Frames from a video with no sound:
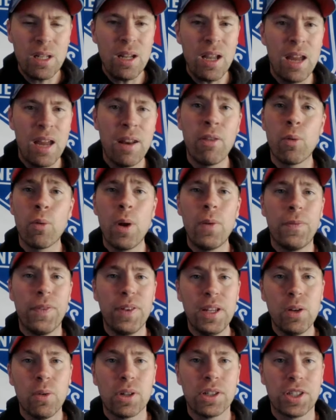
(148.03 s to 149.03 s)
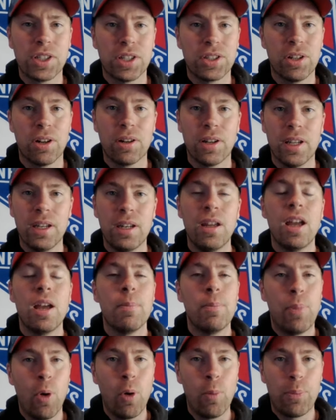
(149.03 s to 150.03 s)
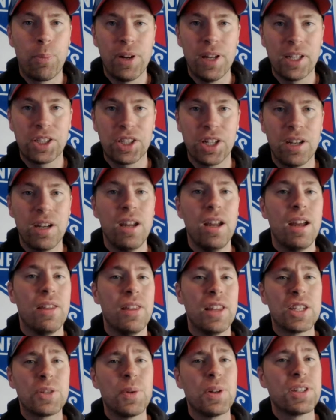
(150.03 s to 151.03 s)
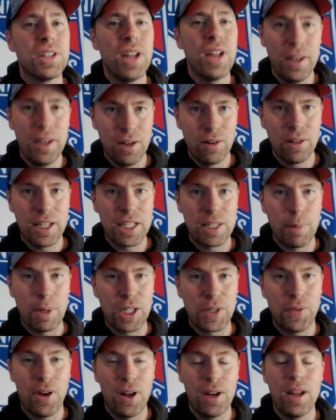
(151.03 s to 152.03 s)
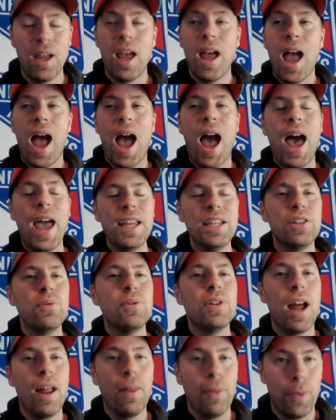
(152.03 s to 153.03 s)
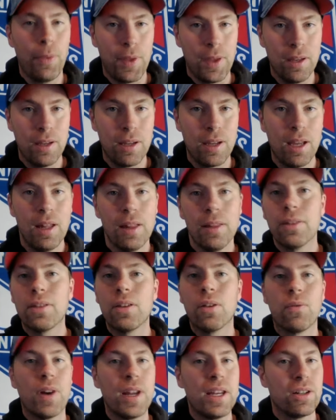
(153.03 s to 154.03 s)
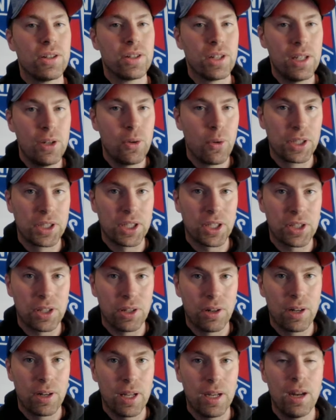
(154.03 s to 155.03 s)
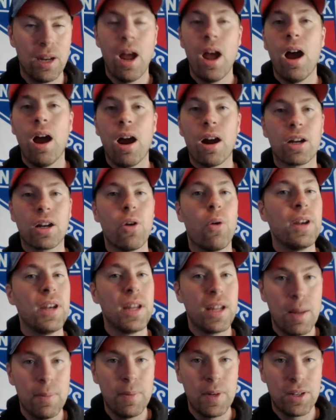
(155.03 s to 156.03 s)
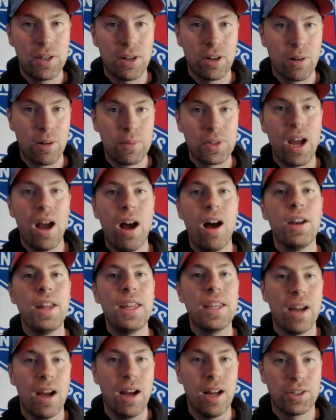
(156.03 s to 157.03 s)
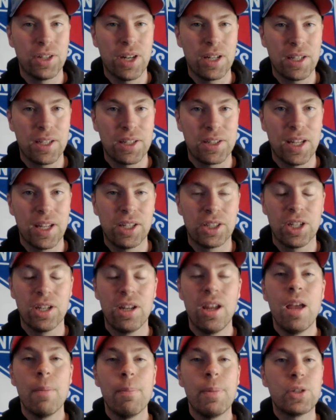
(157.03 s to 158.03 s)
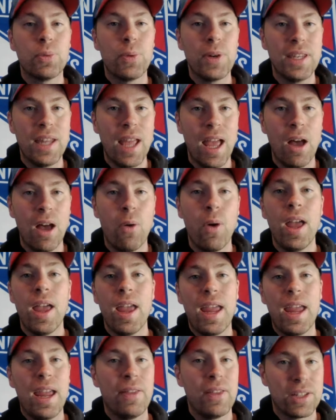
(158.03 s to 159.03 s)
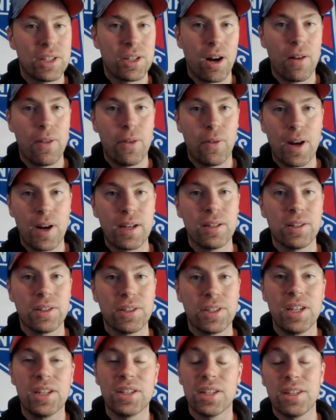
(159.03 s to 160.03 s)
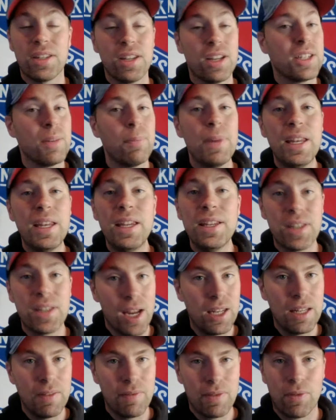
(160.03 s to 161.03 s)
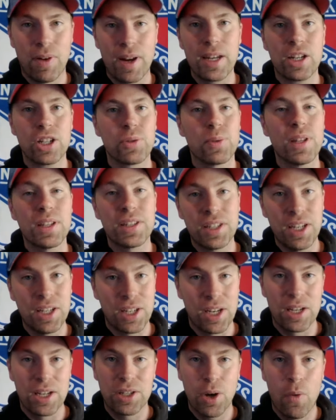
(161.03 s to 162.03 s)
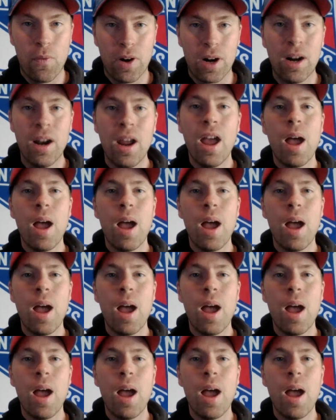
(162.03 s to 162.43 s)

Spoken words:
another one for Igor Shesterkin, bold prediction. This one's not nearly as much fun. I do not think that the Rangers and Igor Shesterkin are going to come to terms on a contract extension between now and the start of the regular season. Doesn't mean he's going to leave the Rangers when the season is over,